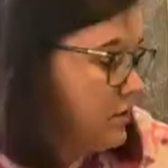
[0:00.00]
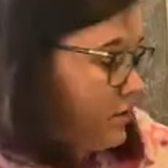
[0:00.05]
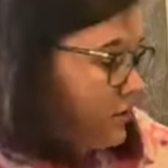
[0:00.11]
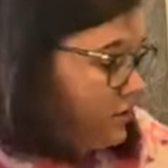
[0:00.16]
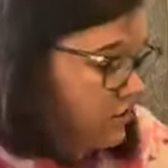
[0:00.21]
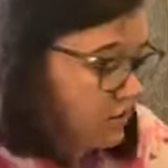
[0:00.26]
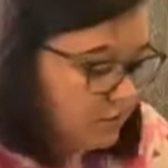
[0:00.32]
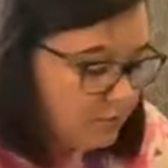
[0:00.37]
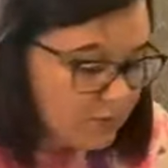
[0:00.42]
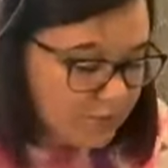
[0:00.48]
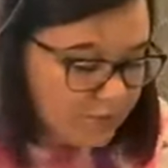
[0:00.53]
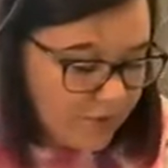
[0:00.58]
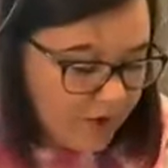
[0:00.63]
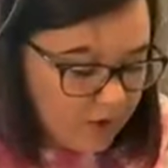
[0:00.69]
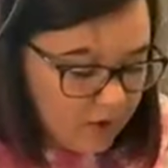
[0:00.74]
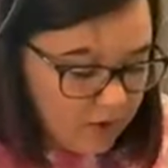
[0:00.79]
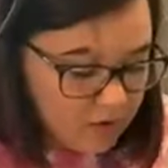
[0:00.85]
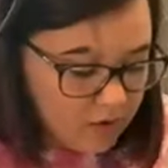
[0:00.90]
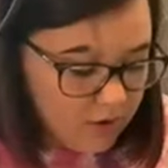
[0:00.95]
to
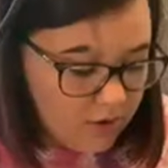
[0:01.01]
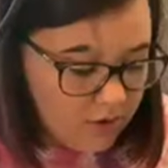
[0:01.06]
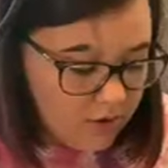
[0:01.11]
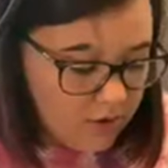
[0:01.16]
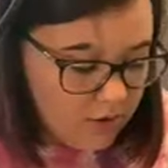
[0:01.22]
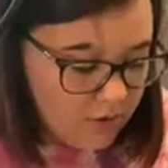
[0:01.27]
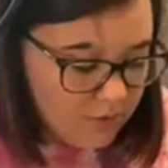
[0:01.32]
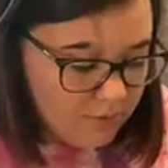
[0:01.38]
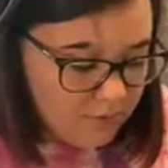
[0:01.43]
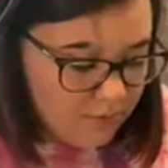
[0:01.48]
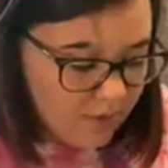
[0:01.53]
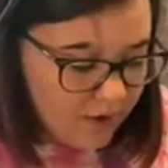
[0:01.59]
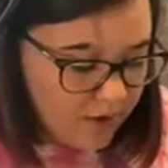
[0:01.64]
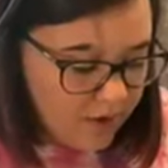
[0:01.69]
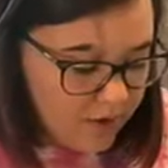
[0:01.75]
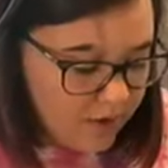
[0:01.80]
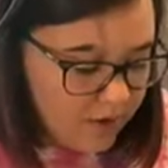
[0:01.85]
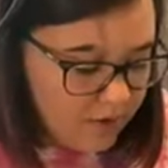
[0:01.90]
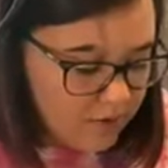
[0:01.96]
propel
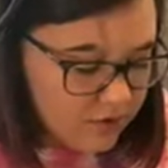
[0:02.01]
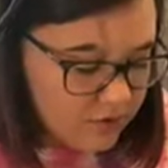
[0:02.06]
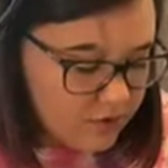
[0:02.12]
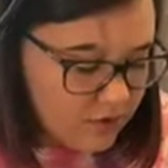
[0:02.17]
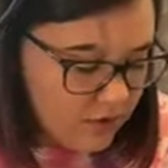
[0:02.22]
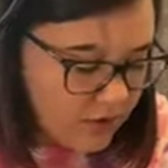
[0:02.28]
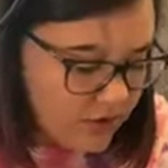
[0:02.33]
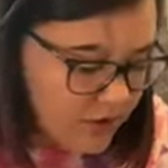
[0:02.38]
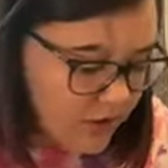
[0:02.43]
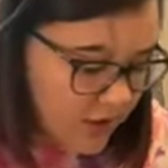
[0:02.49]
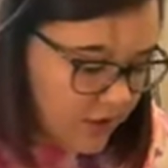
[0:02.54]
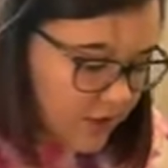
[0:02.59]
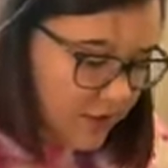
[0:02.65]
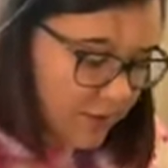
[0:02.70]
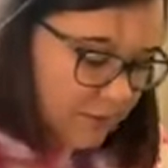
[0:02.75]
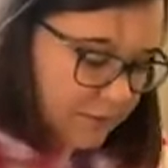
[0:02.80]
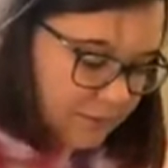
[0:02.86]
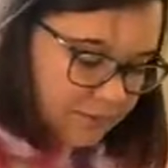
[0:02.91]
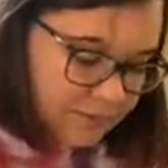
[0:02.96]
my straw together,
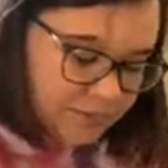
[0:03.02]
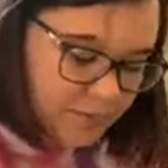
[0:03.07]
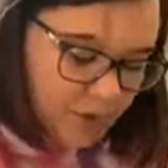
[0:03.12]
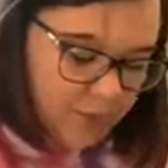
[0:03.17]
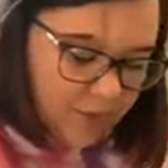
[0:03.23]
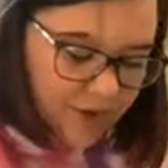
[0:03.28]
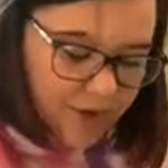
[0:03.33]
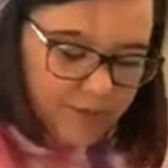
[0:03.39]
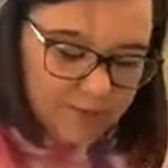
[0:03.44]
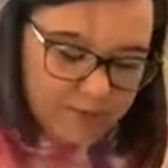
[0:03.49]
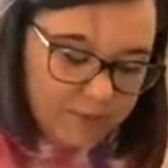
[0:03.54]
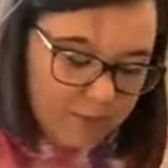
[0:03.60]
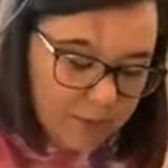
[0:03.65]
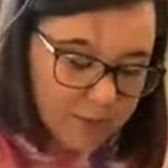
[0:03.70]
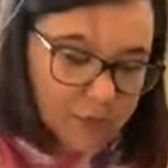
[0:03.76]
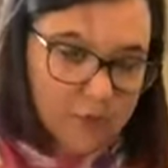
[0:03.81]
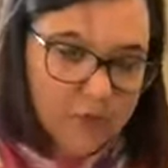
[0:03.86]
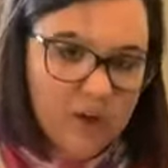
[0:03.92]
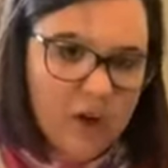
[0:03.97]
or my
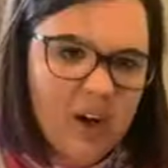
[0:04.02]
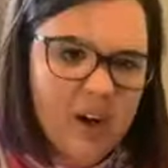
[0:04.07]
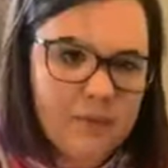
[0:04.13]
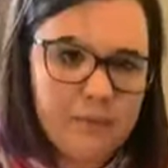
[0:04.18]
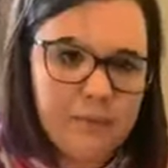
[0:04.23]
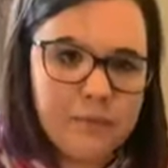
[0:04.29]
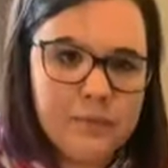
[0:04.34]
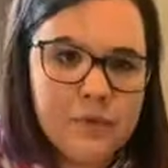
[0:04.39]
balloon car.